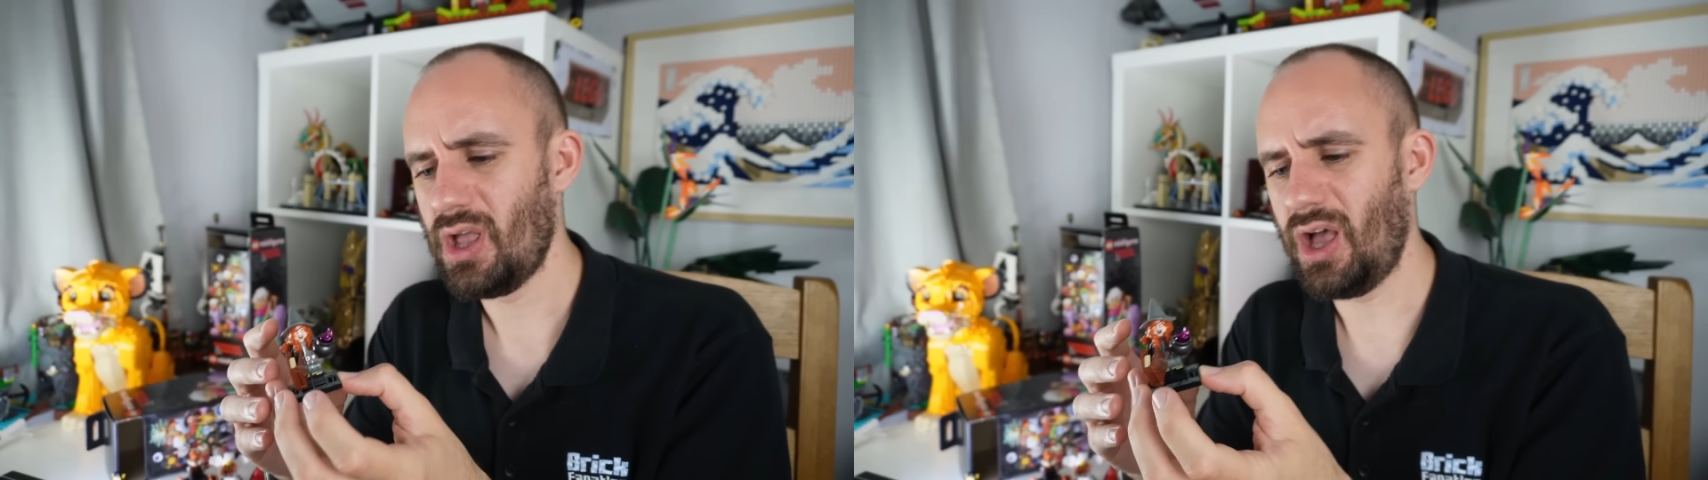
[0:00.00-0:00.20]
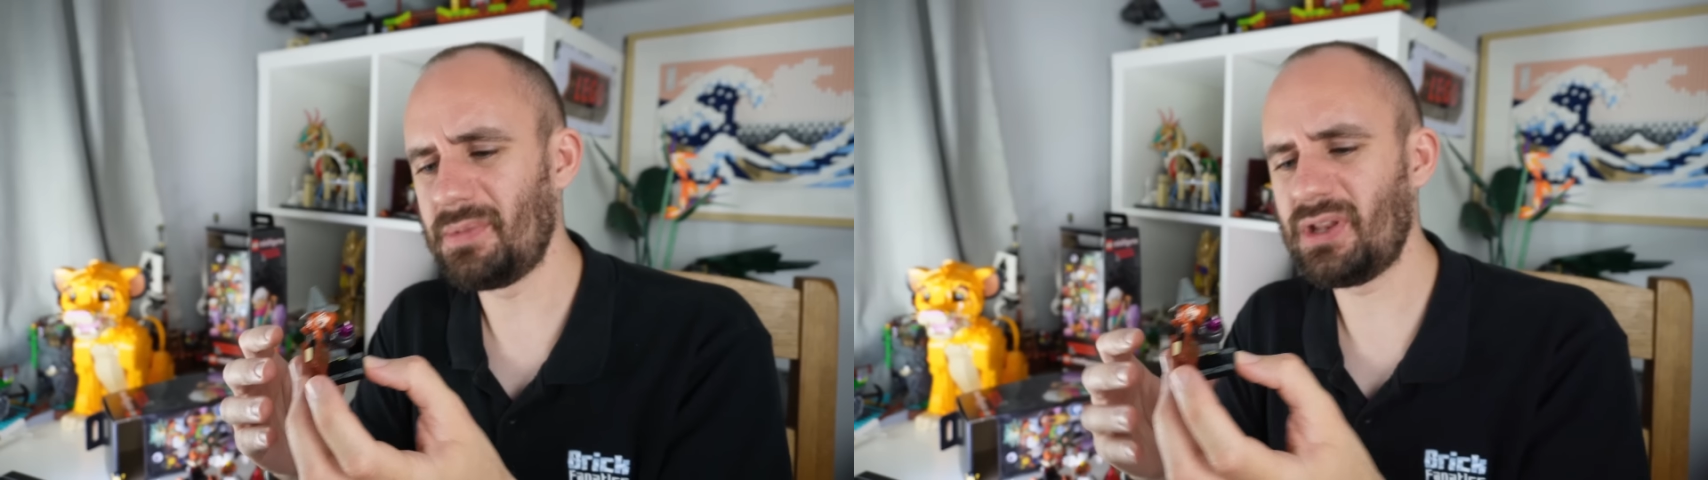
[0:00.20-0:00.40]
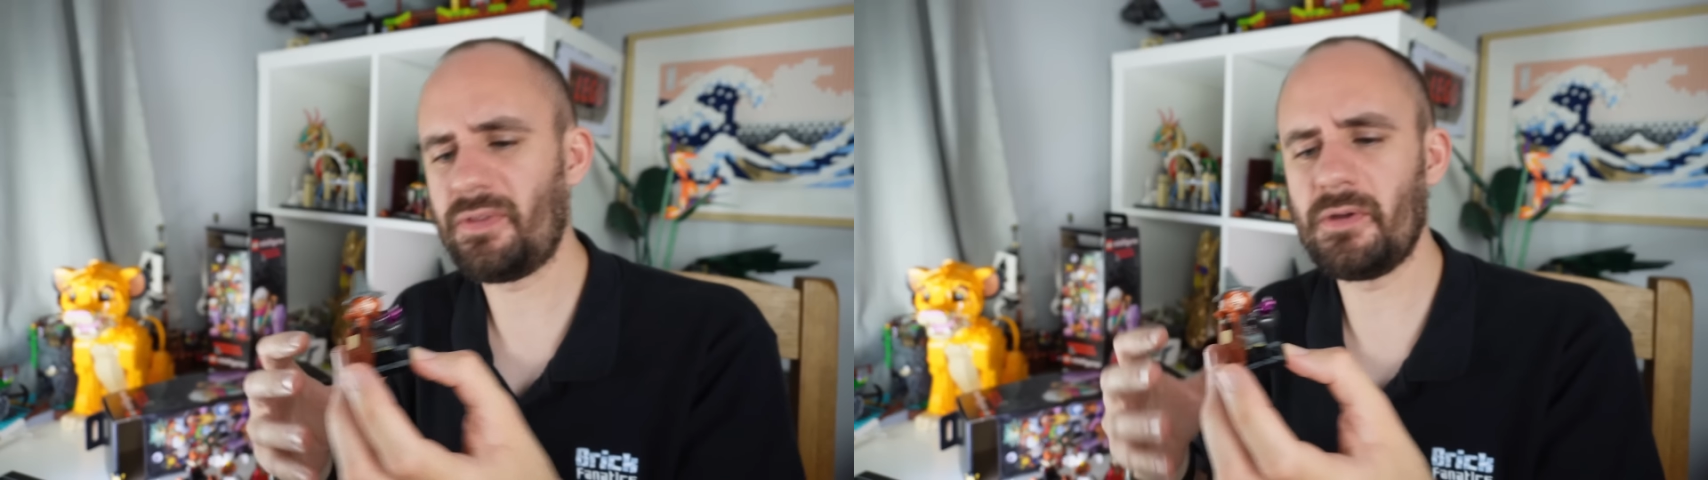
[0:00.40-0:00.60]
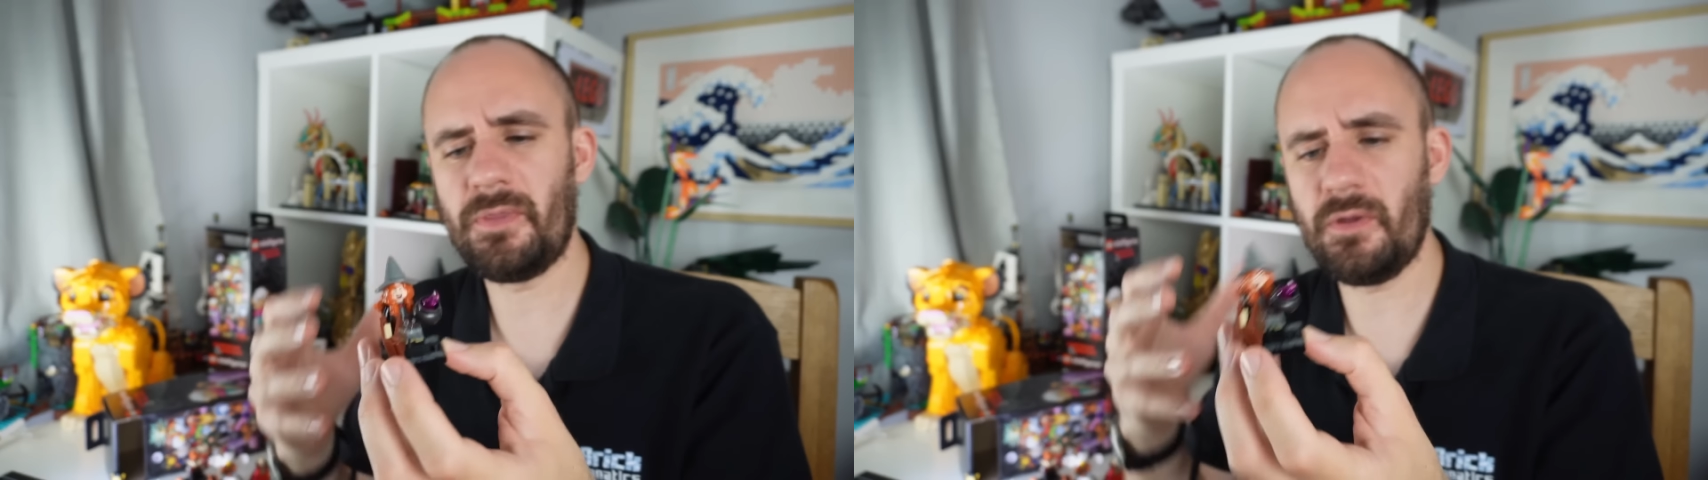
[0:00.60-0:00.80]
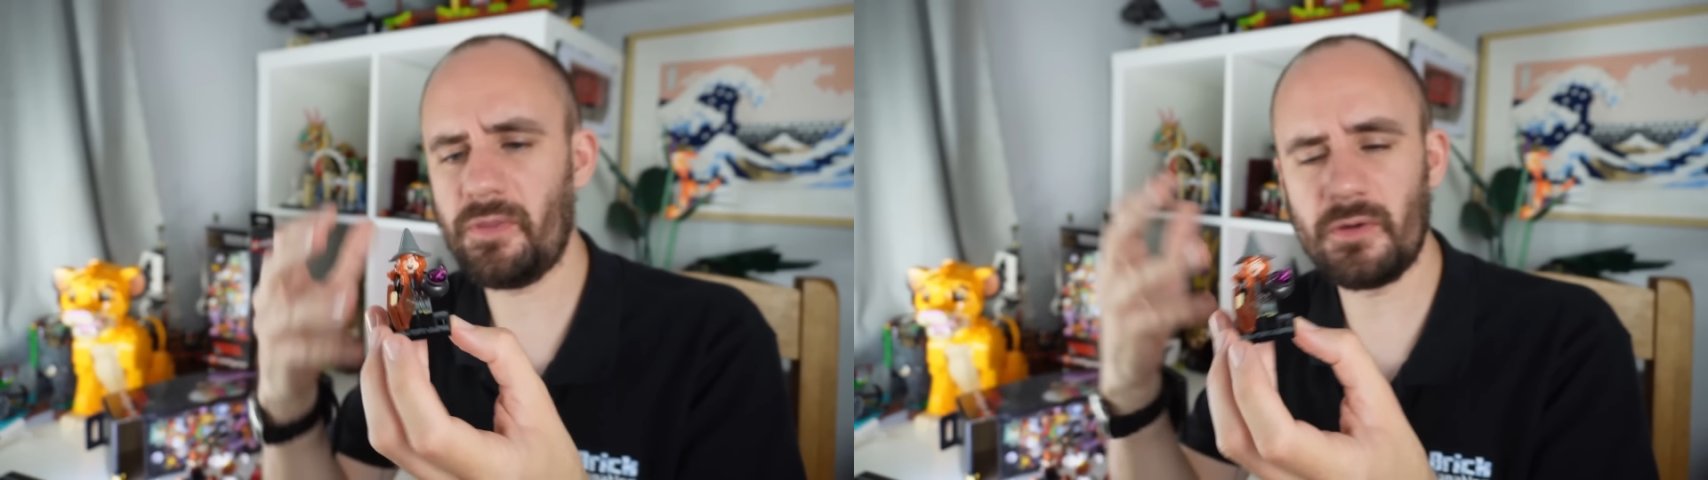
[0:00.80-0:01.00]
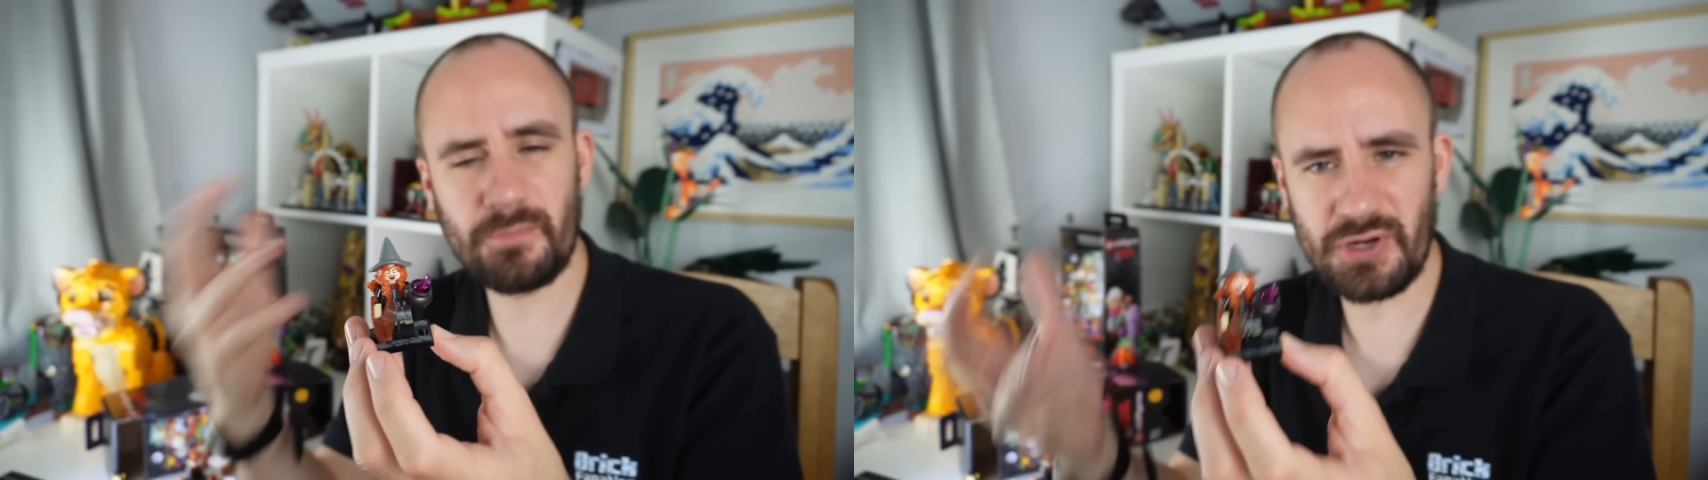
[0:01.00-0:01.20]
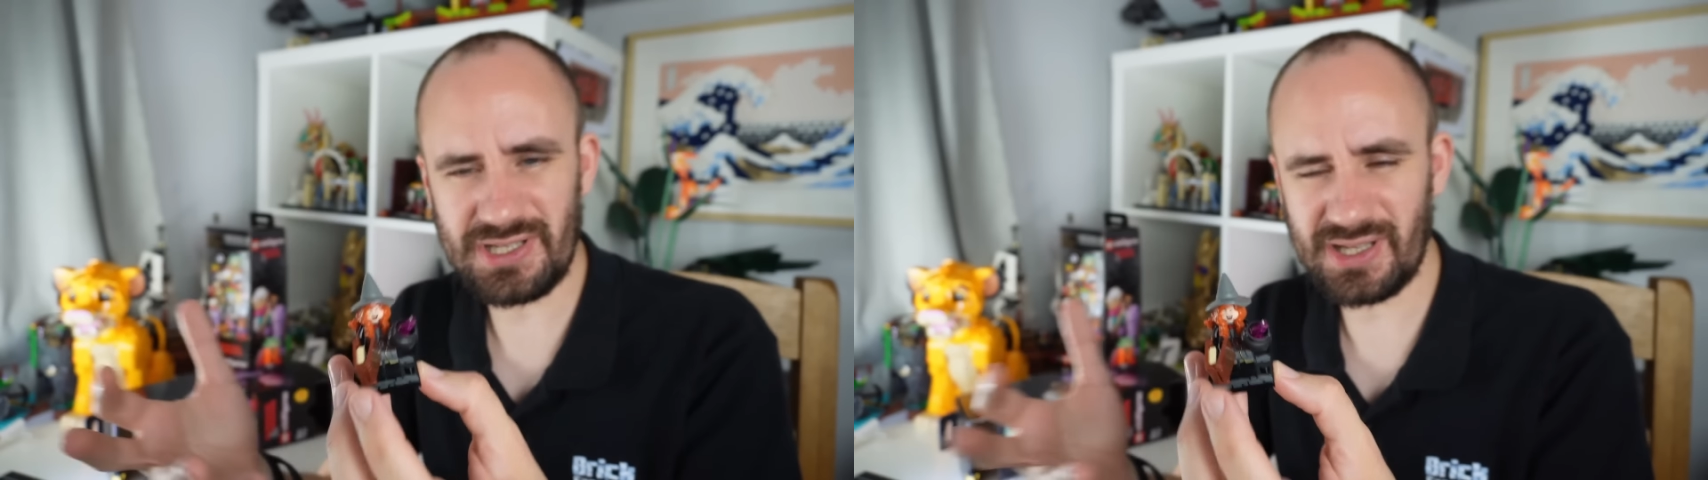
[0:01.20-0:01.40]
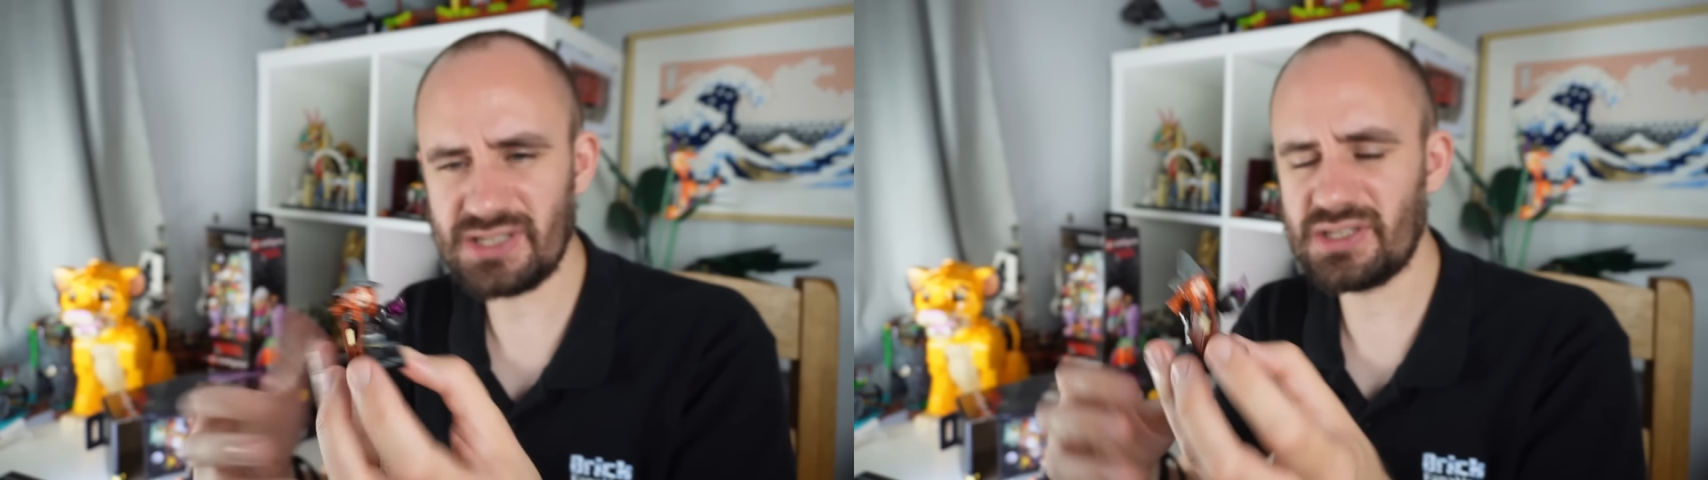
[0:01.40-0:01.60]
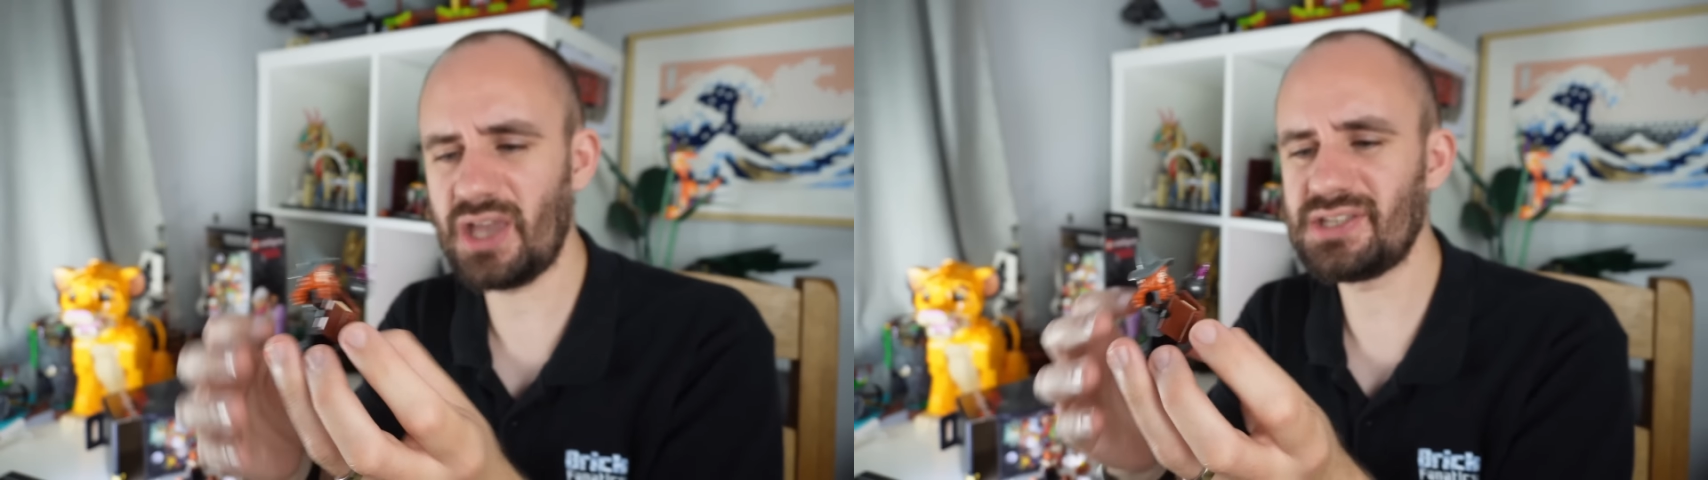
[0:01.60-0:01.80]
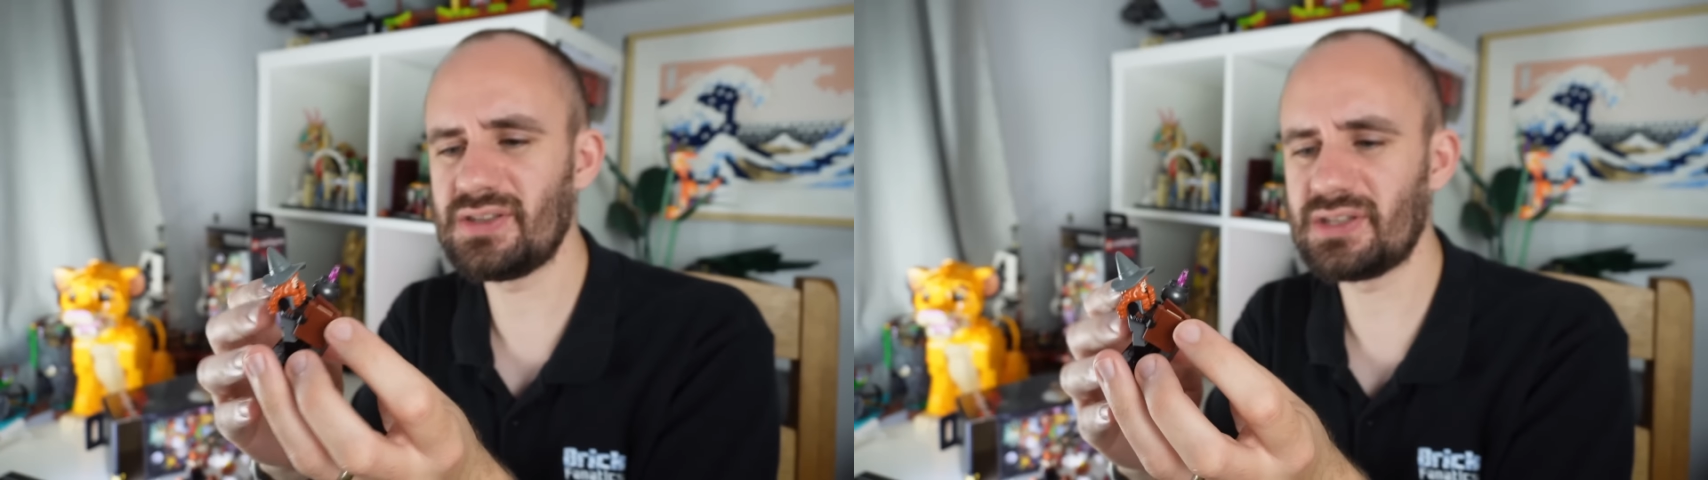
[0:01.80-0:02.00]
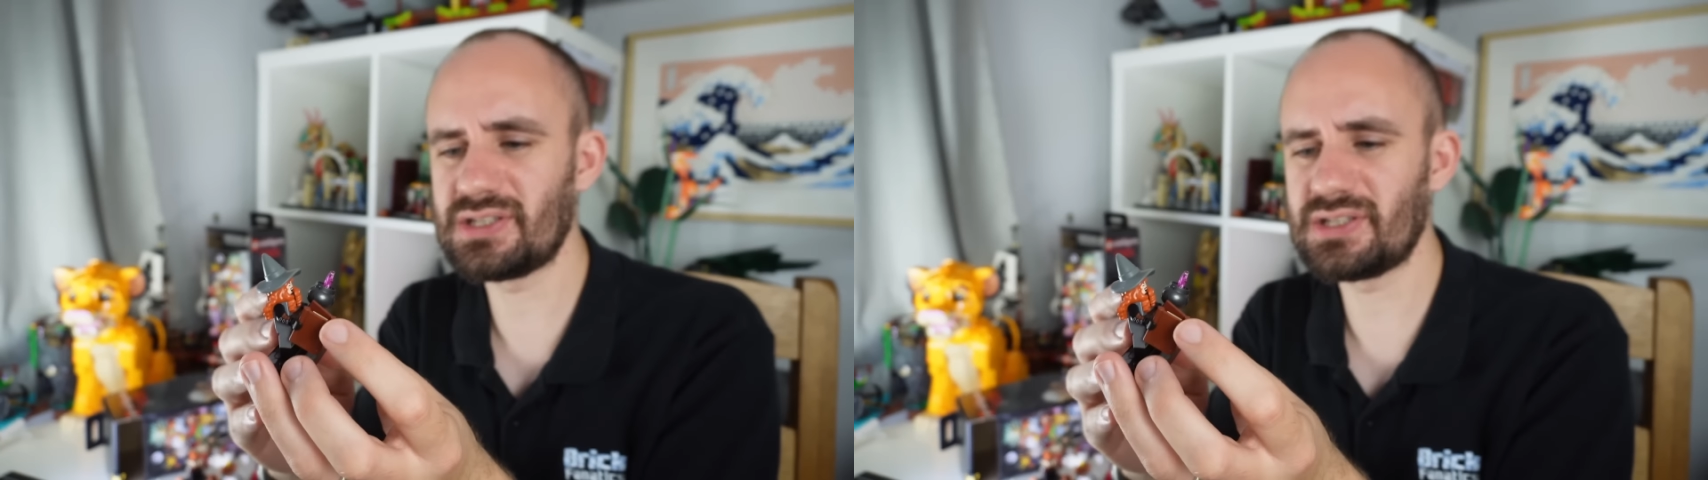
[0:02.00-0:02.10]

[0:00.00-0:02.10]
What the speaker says: I mean, the printing is nice, and the